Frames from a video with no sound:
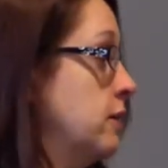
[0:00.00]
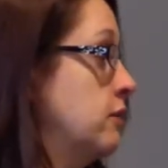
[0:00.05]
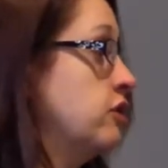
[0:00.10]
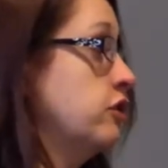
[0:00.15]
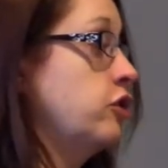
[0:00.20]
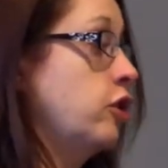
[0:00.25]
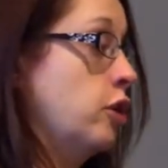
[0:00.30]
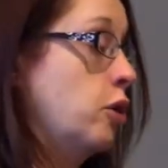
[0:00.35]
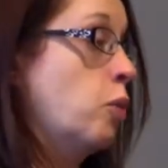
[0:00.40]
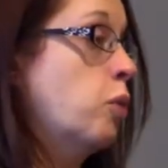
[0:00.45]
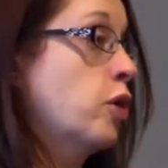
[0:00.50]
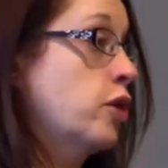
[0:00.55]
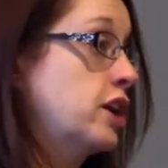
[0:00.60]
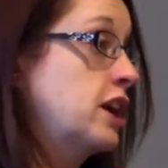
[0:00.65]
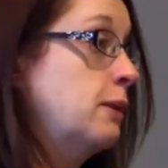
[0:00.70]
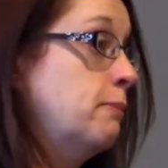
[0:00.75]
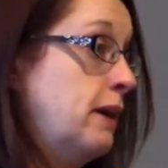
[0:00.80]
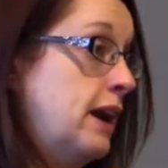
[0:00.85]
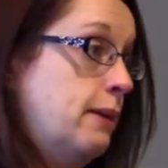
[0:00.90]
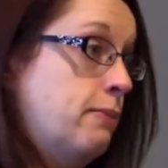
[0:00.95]
just on a
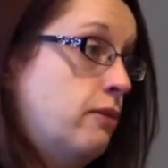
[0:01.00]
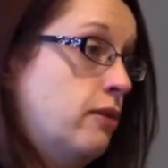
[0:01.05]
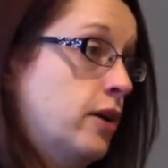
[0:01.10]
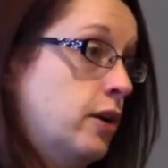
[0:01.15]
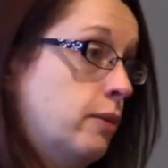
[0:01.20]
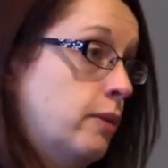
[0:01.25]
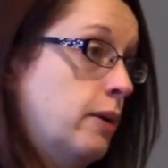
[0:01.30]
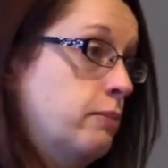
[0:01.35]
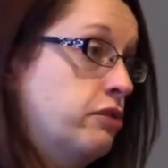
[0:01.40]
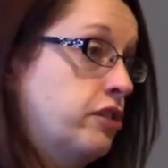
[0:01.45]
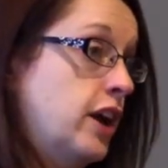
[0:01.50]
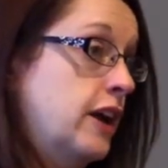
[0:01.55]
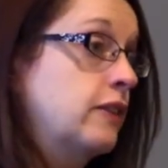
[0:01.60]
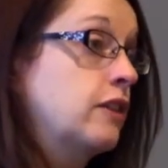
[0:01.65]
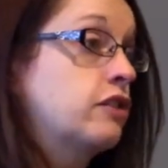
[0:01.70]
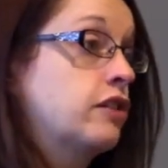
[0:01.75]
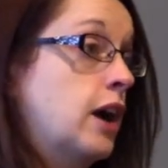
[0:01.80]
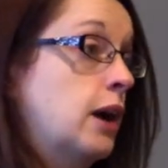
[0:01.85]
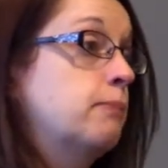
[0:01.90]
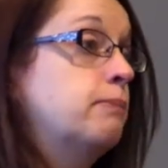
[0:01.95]
working paper on a website
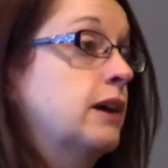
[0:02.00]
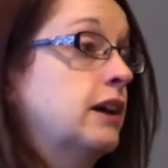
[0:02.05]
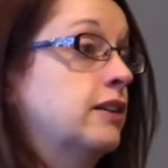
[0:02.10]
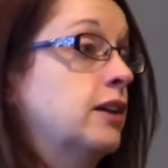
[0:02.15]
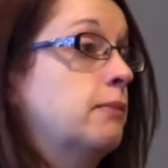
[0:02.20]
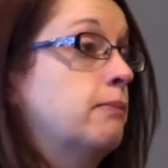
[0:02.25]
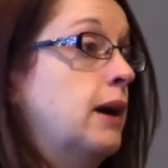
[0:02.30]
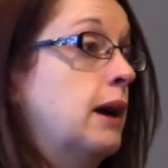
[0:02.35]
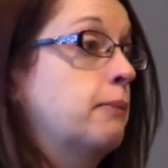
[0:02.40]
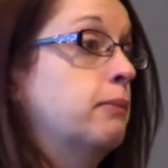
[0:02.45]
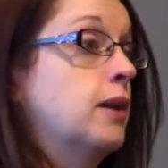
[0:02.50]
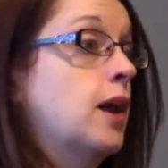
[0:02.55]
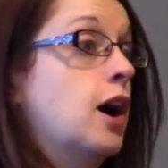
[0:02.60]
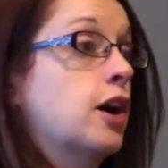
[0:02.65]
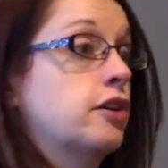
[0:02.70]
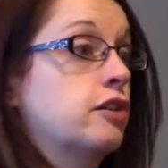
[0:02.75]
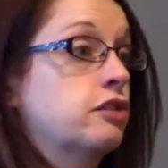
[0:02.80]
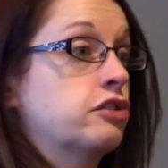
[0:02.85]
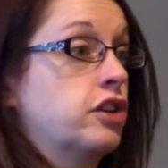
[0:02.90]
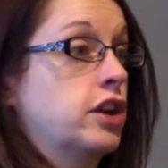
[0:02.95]
that's gotten picked up by
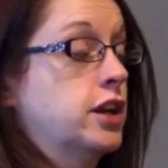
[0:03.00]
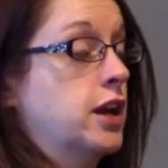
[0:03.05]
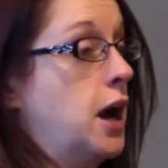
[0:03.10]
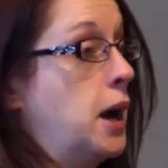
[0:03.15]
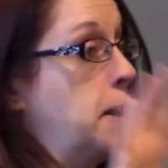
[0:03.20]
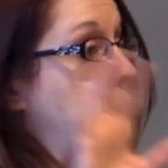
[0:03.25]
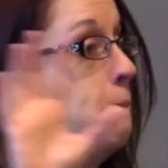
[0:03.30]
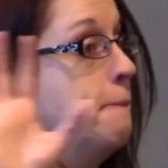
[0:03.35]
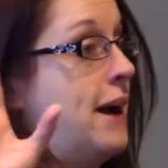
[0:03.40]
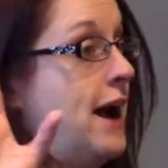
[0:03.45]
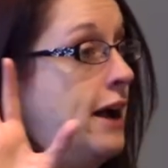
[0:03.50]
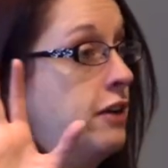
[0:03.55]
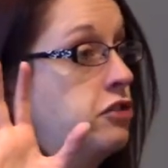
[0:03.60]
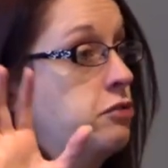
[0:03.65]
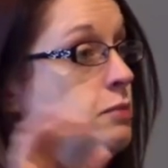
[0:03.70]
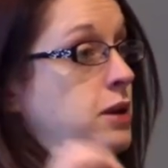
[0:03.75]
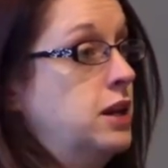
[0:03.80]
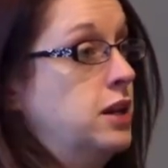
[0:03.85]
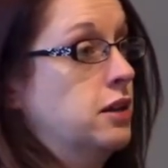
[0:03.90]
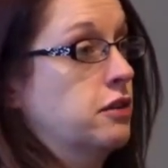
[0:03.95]
bloggers and gotten
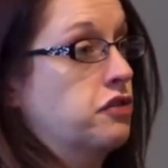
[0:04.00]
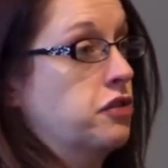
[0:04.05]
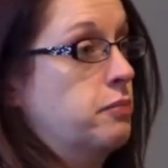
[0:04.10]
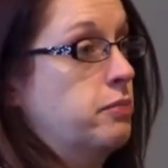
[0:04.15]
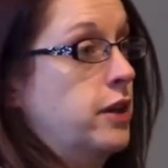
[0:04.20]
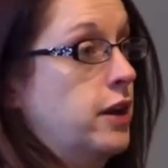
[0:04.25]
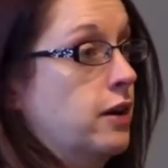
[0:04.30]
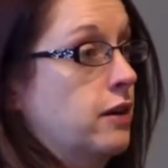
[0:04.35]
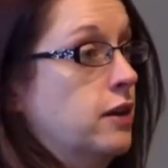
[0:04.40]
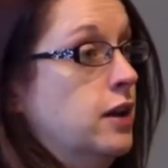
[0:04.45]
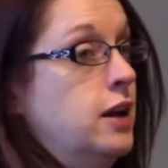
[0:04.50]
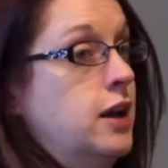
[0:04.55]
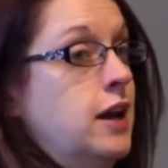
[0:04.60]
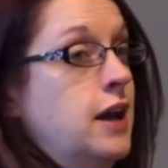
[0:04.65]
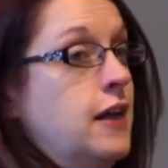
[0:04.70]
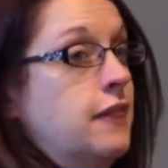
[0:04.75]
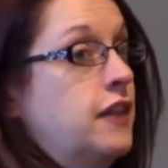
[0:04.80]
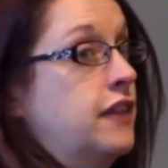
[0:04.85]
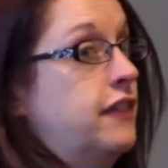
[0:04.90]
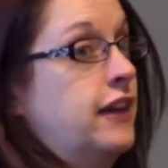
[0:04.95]
mass media from there
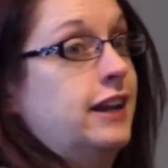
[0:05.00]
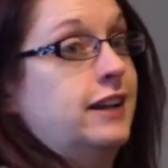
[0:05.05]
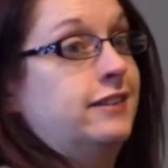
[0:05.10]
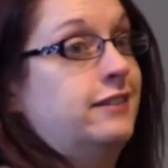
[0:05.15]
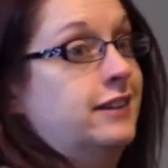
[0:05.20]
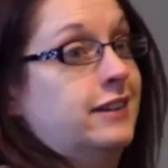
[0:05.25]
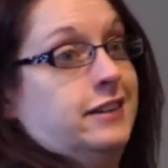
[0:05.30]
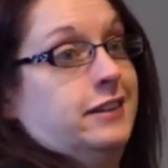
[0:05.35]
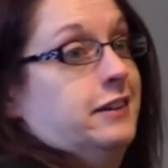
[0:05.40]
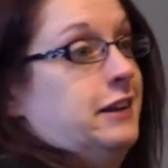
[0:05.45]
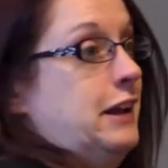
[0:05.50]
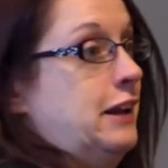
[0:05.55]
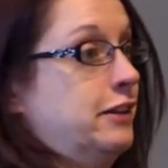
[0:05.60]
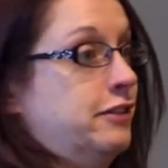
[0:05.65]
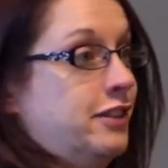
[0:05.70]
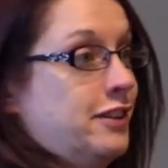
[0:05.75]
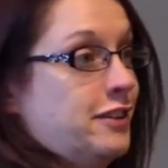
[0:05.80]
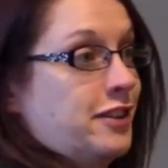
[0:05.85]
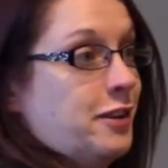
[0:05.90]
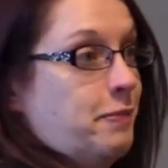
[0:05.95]
that they didn't
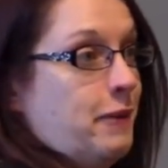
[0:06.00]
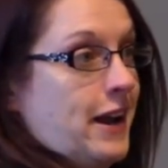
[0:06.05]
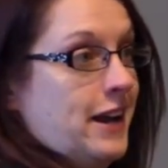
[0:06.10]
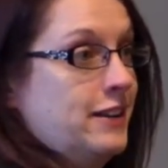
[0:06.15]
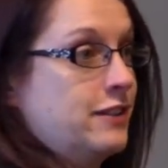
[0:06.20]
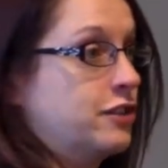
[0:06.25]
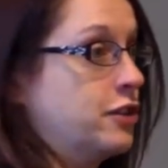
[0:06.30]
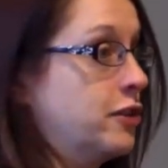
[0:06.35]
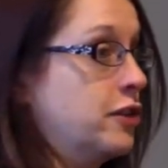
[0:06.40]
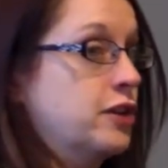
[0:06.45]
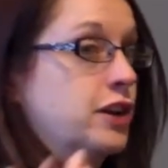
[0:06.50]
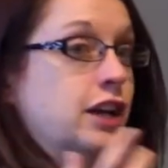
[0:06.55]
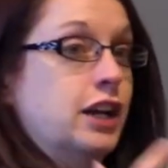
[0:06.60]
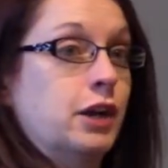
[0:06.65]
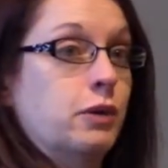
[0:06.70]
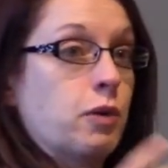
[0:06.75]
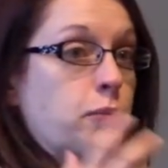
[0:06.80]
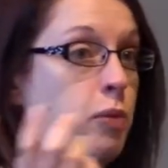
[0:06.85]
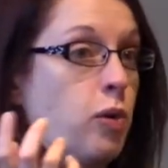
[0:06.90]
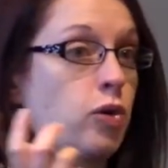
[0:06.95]
anticipate, and so they're
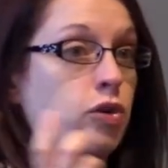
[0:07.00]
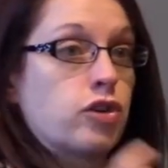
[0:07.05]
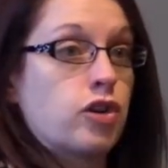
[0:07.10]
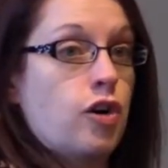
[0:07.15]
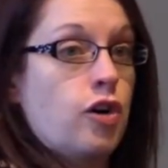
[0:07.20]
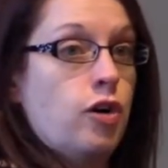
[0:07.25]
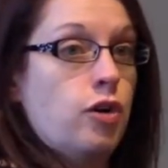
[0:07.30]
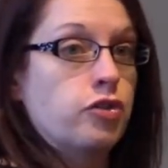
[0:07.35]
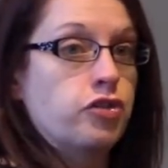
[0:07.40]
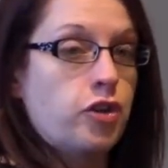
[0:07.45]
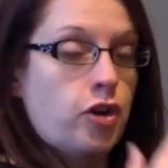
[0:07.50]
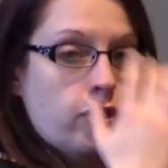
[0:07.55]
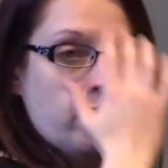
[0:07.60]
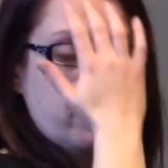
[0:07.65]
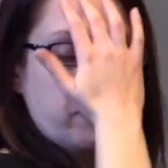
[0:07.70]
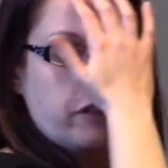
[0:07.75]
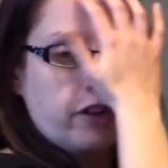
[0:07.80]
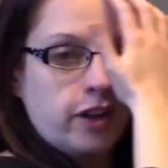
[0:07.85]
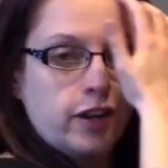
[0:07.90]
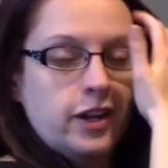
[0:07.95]
getting reporter calls all of
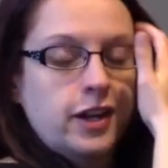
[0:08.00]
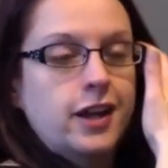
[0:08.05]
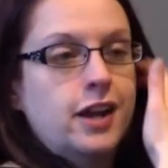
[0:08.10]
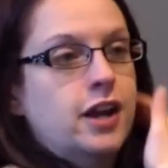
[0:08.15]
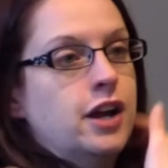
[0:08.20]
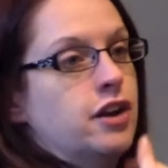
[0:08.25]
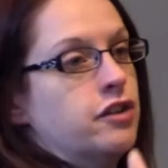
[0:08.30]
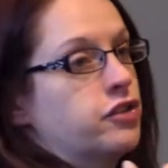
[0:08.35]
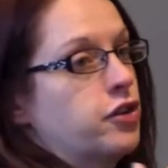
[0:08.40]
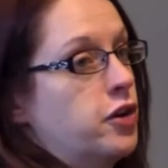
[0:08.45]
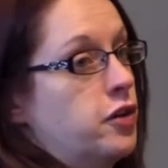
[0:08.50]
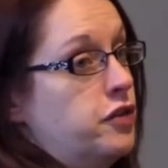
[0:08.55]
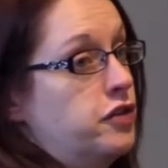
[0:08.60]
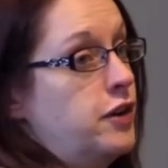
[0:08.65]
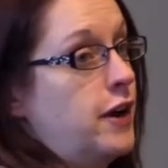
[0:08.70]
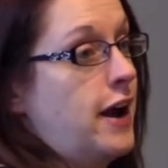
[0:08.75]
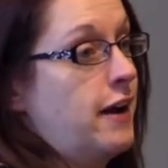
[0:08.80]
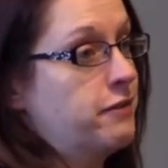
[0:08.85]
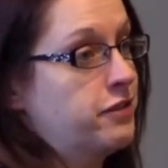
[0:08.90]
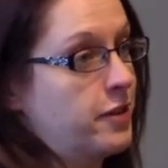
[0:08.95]
a sudden. So if
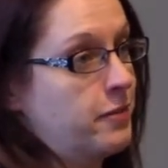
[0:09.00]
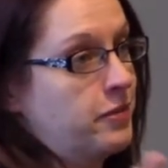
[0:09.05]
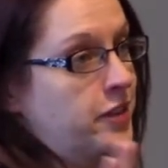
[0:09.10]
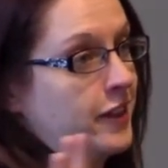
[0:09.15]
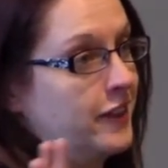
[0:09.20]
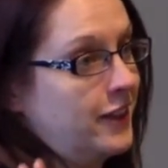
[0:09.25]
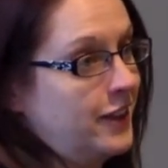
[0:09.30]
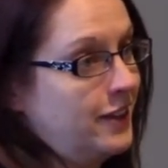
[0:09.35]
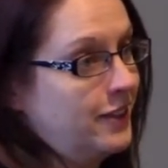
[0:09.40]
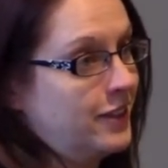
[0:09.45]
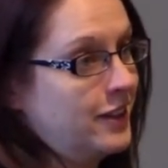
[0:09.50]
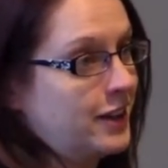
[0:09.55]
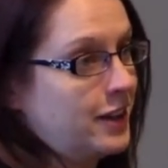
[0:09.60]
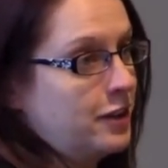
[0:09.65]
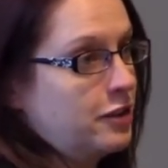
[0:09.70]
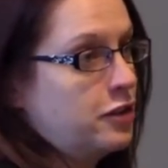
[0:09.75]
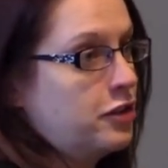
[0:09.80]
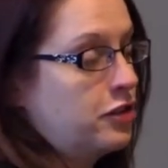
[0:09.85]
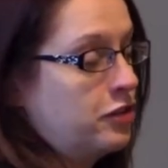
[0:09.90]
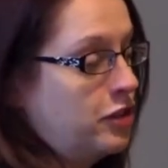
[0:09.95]
you have something that you think
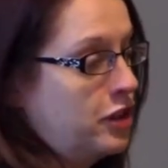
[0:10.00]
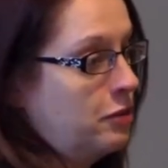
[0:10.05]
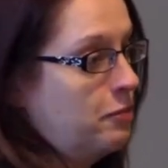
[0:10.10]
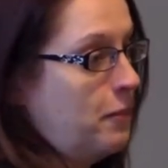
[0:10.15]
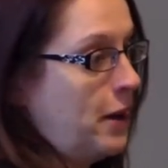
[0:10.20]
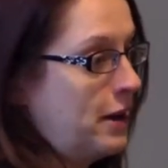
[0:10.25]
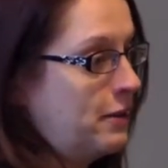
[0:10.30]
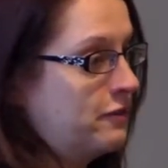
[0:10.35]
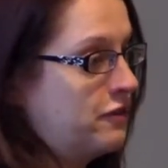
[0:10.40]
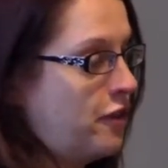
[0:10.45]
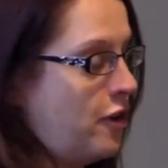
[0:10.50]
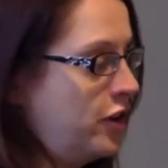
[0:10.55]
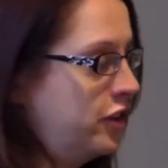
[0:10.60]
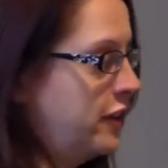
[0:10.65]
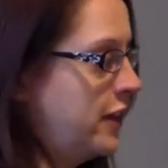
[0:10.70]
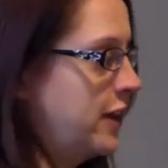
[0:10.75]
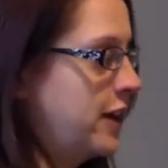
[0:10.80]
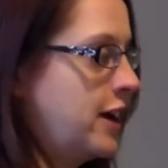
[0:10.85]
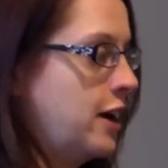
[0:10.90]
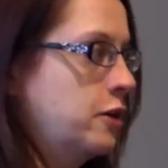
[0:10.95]
that might fall
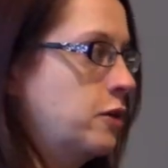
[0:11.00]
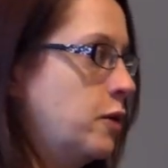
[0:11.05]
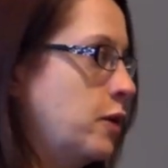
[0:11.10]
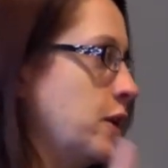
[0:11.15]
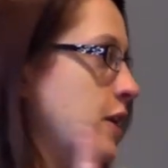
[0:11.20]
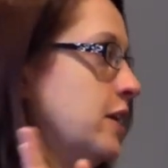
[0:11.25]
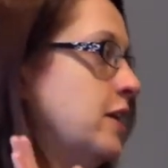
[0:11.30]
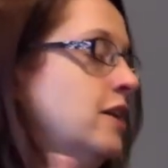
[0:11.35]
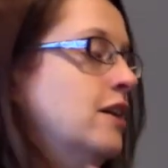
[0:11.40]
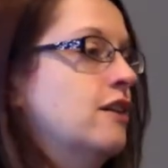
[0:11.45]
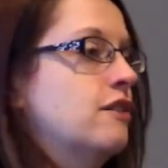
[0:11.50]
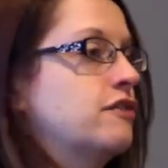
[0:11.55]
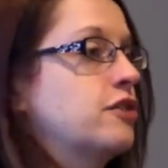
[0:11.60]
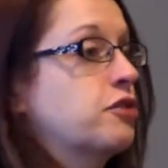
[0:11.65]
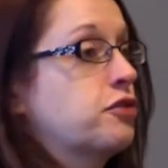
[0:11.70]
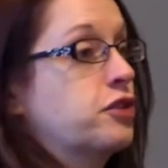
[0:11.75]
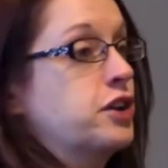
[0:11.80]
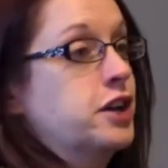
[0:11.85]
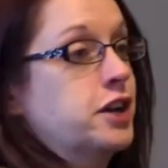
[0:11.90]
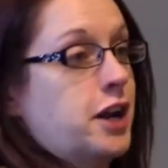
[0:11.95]
into that category,
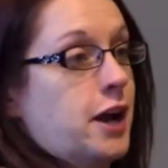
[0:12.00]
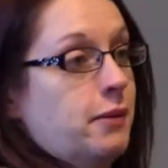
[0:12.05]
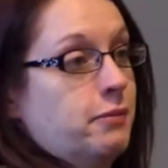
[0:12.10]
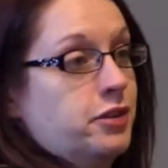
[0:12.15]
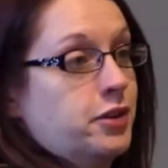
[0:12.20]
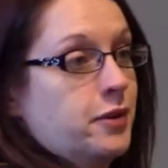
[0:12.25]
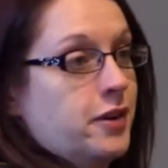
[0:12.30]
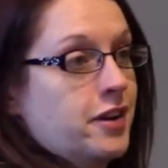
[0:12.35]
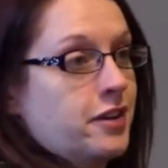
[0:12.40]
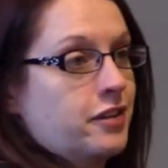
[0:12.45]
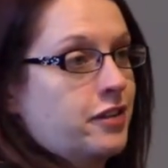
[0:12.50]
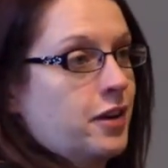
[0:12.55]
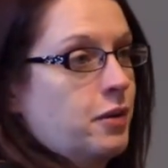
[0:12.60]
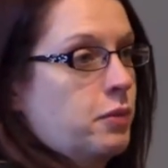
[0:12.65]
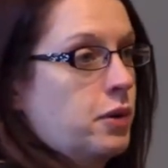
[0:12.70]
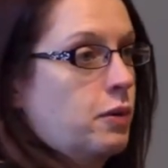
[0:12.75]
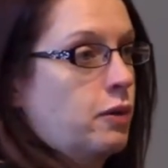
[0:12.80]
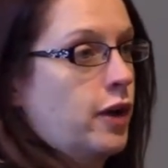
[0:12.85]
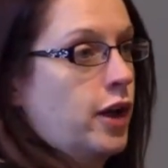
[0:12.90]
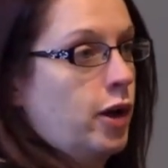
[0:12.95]
feel free to come to us
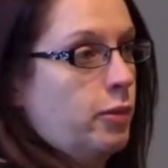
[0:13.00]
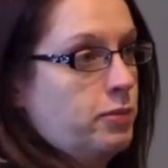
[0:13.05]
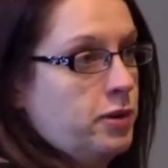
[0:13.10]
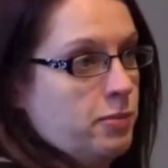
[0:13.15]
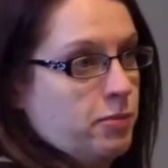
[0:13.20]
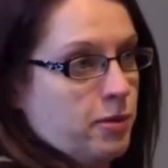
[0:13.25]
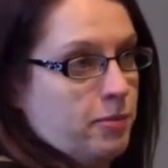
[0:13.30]
and we will help you